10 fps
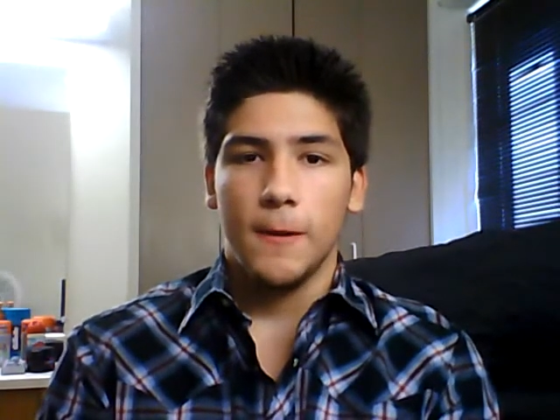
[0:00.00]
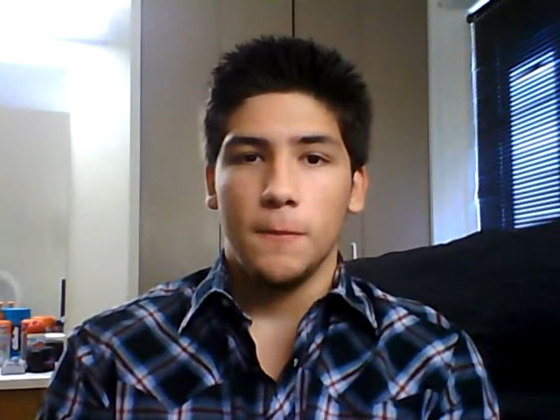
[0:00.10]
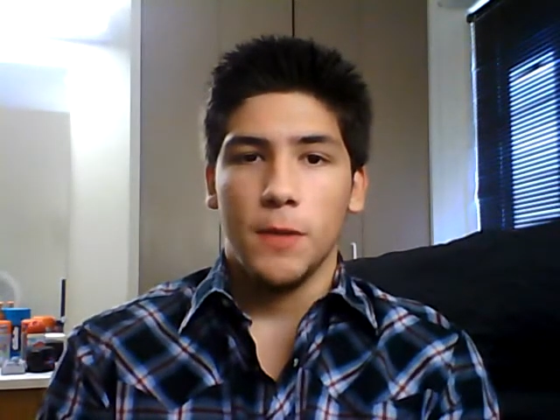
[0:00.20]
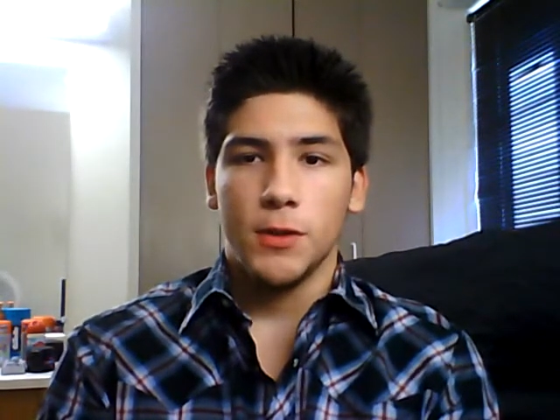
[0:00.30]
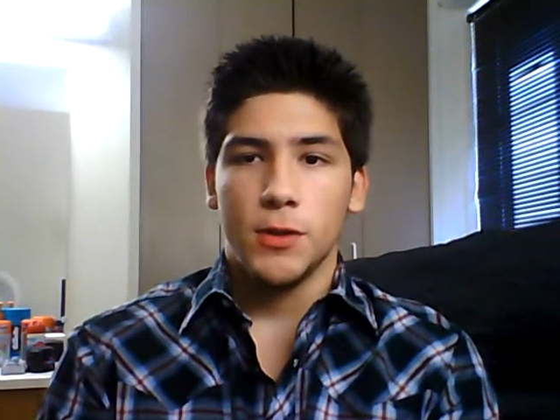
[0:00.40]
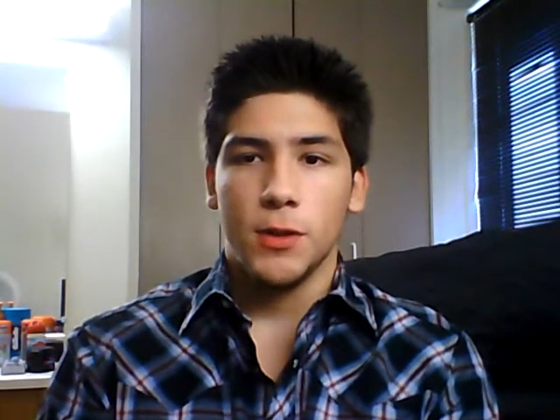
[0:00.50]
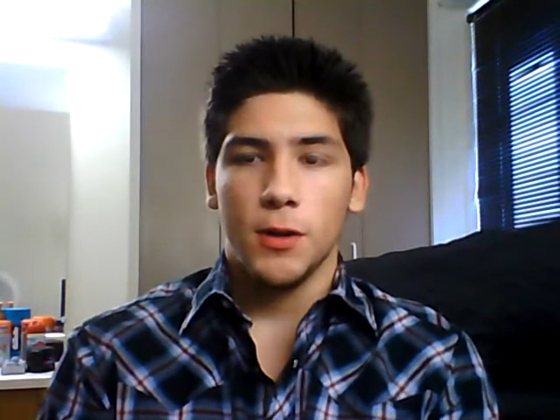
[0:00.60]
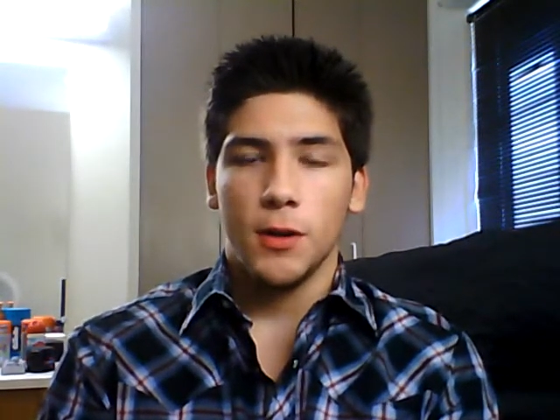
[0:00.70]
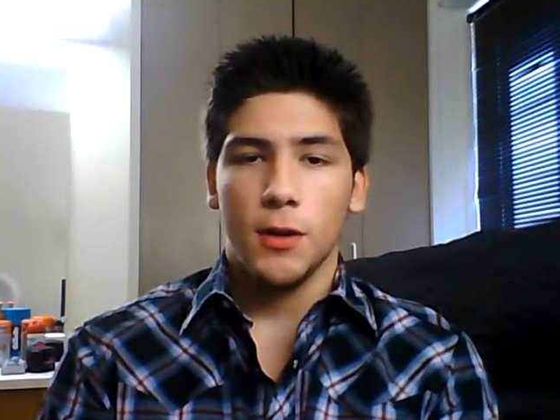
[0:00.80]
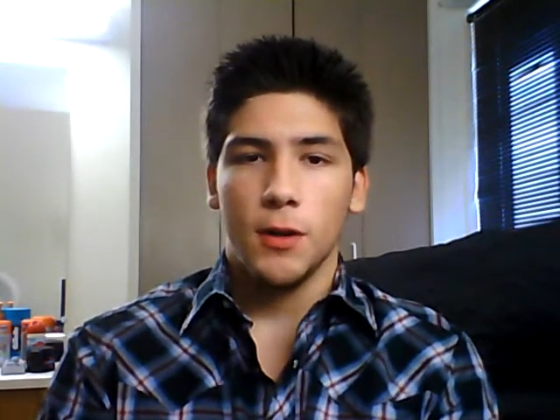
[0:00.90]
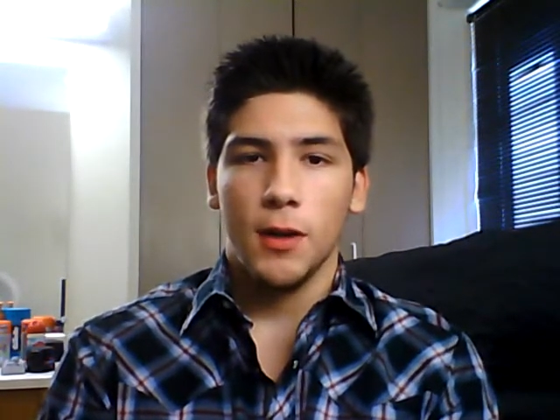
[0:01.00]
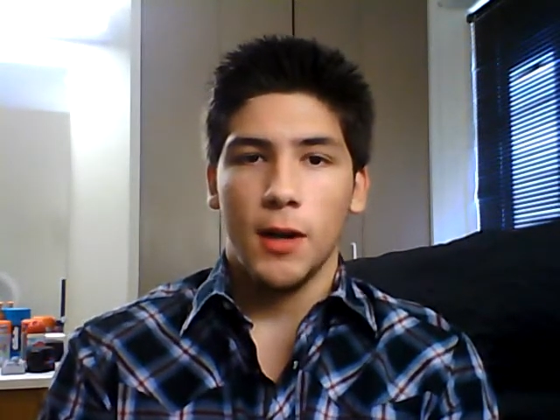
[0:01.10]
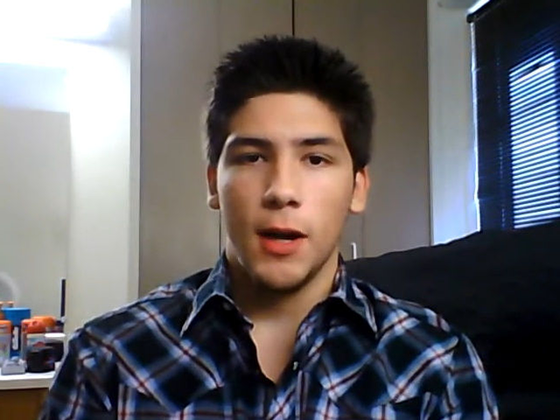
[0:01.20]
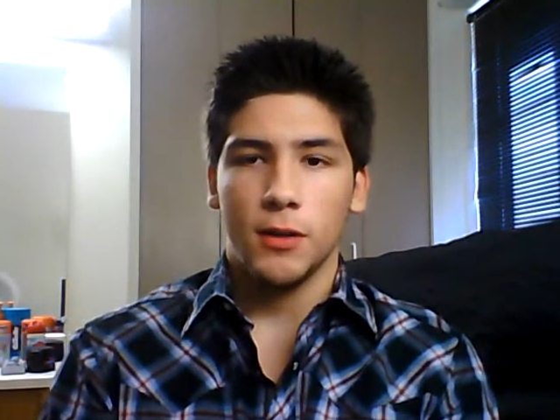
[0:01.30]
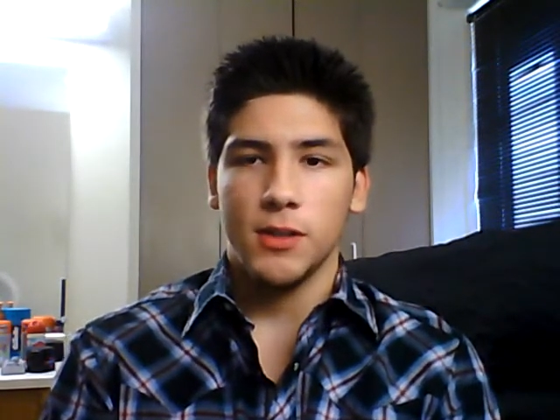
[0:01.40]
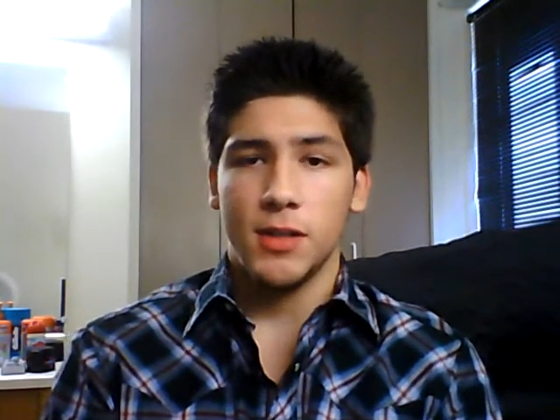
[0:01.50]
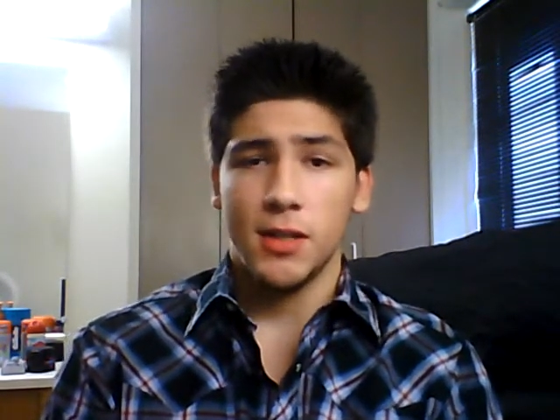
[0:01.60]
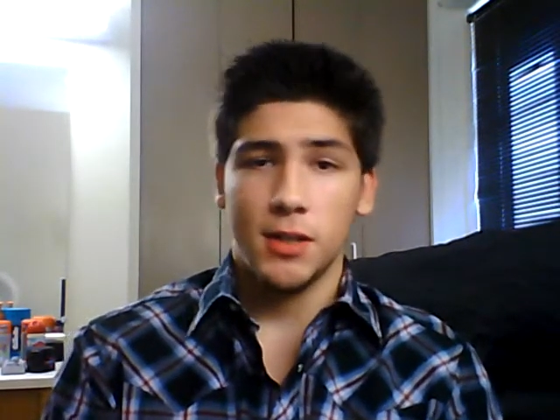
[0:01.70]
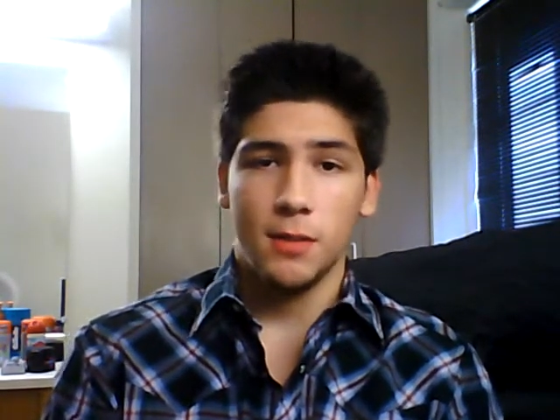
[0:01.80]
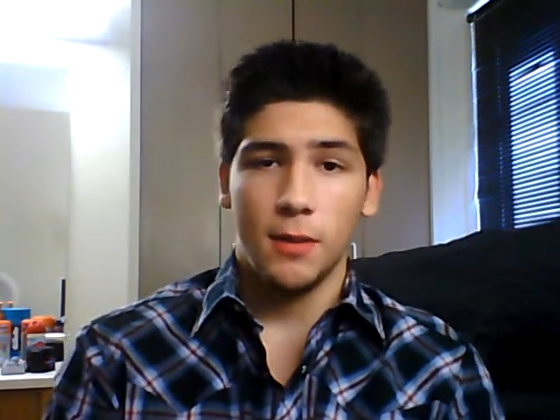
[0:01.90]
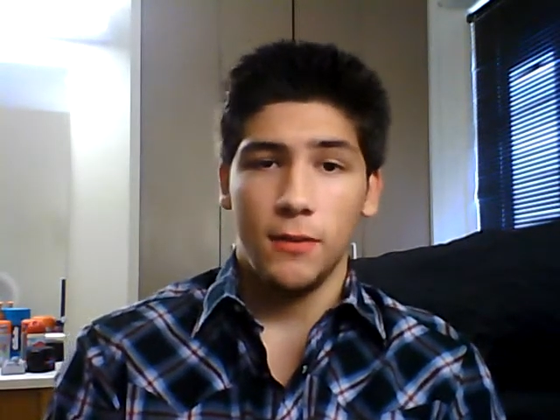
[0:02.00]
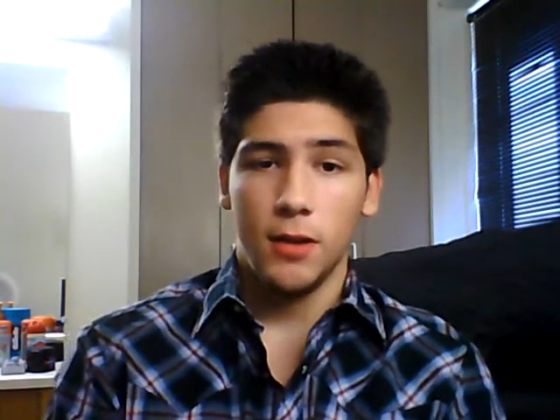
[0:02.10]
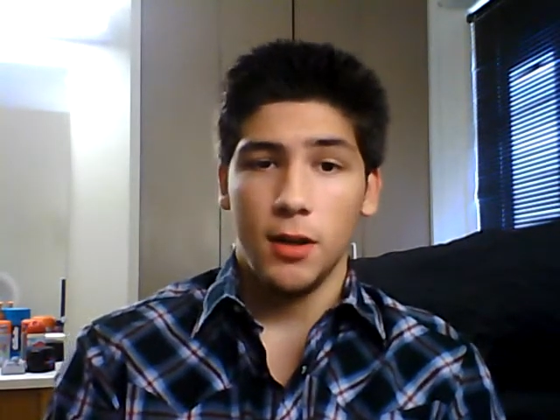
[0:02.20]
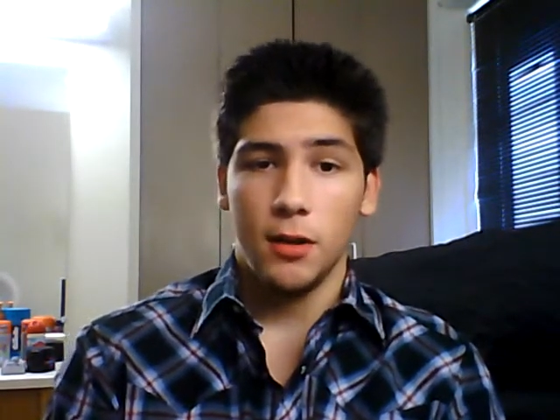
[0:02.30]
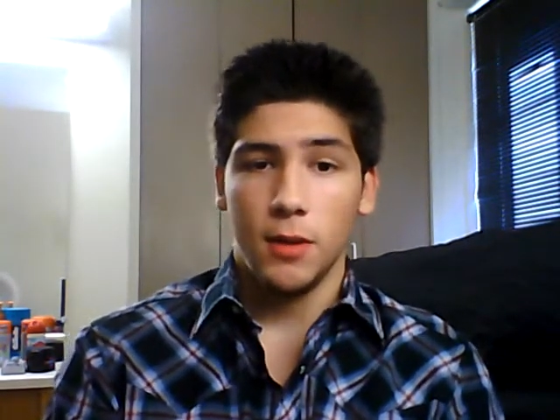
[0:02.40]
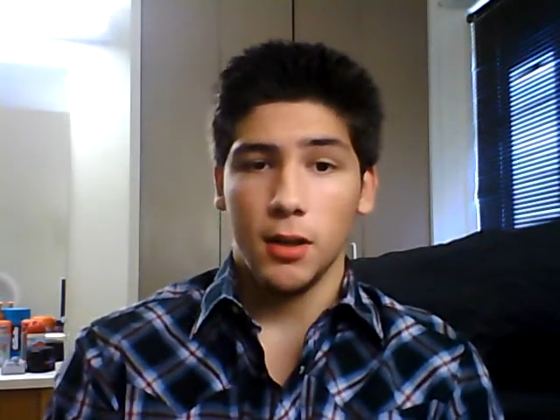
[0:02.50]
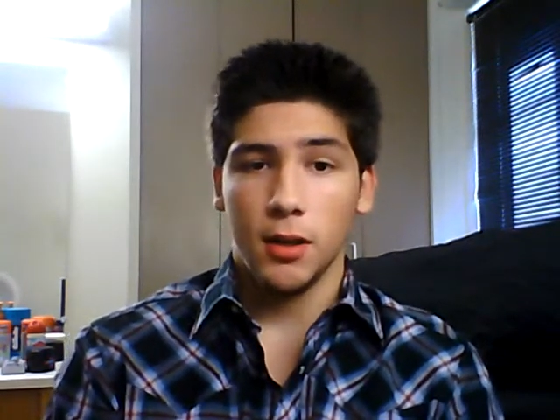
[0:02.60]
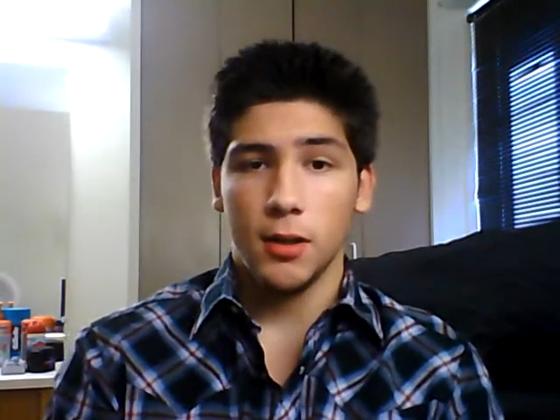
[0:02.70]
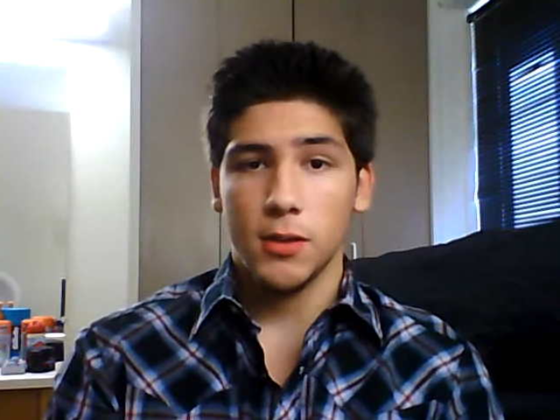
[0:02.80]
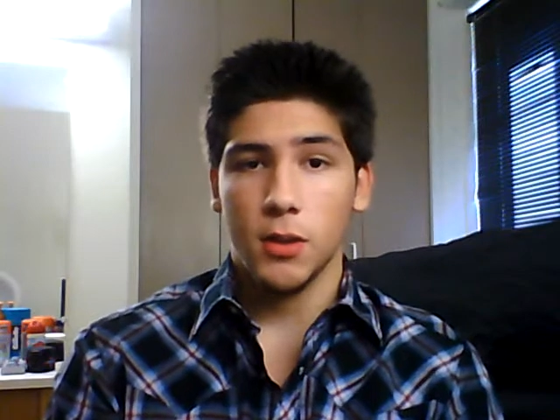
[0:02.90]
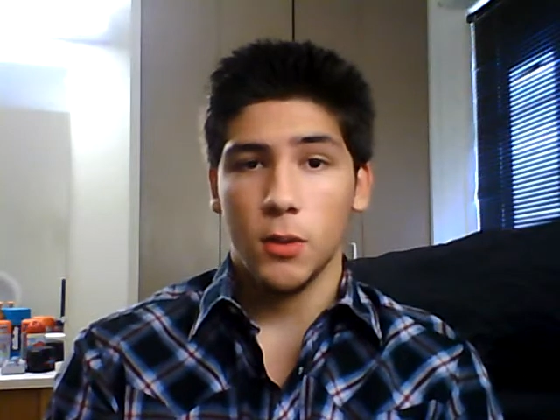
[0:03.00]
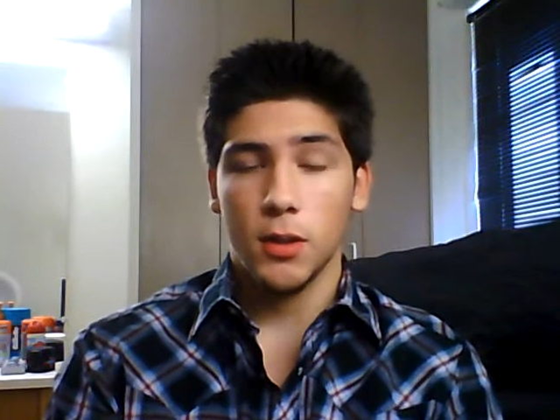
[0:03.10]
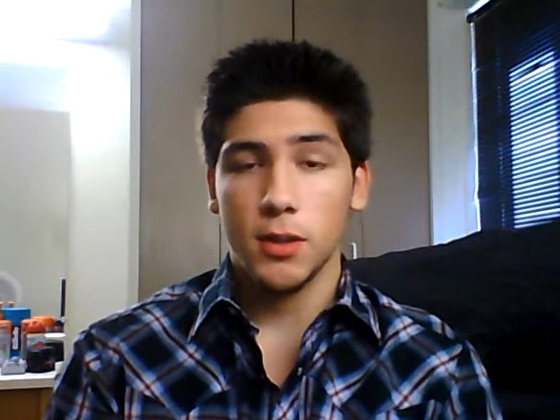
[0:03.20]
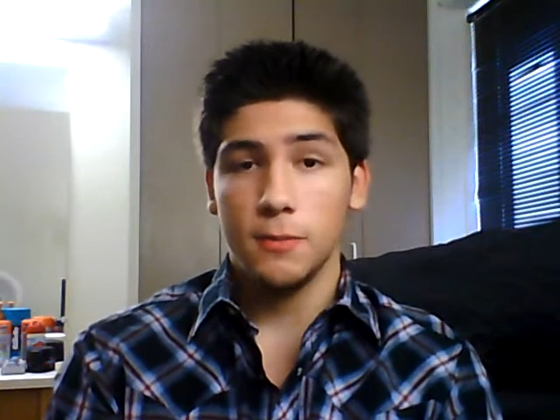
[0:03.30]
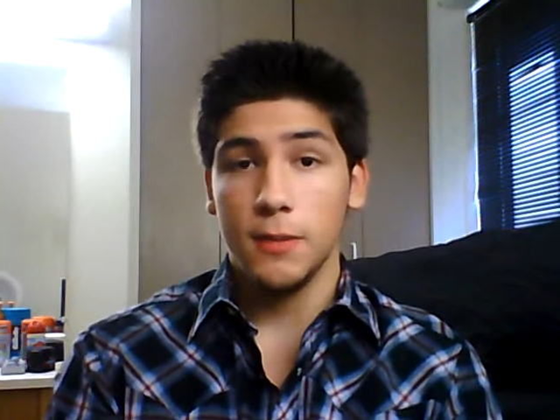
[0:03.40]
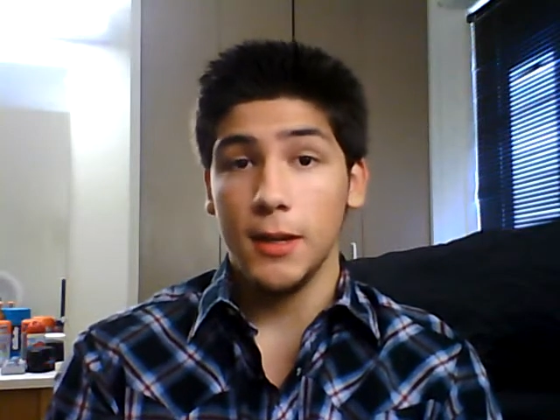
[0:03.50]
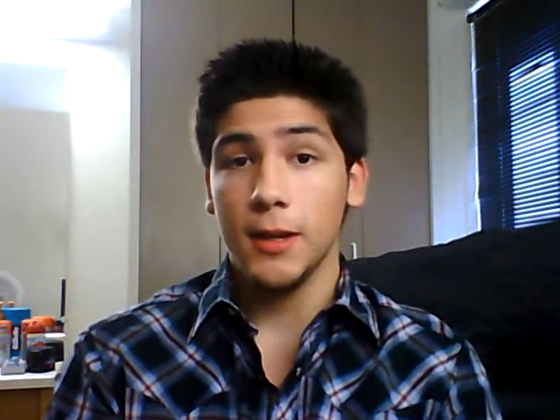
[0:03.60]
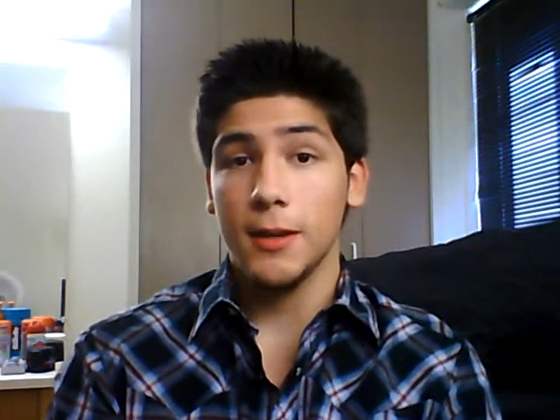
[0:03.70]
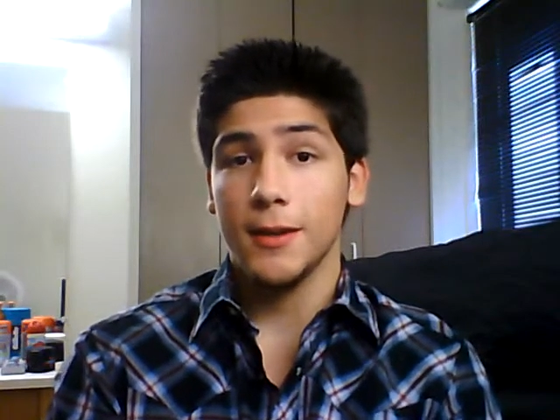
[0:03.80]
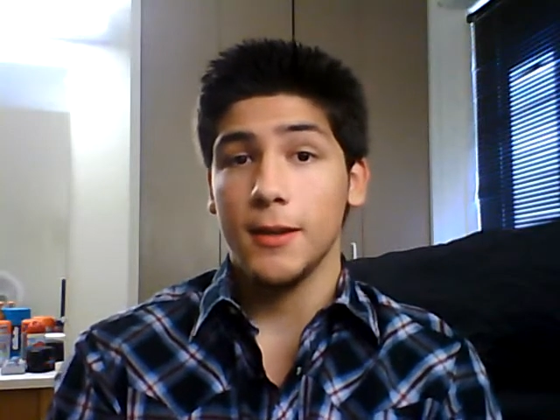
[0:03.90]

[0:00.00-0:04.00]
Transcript: not sure how consistent my video making is going to be,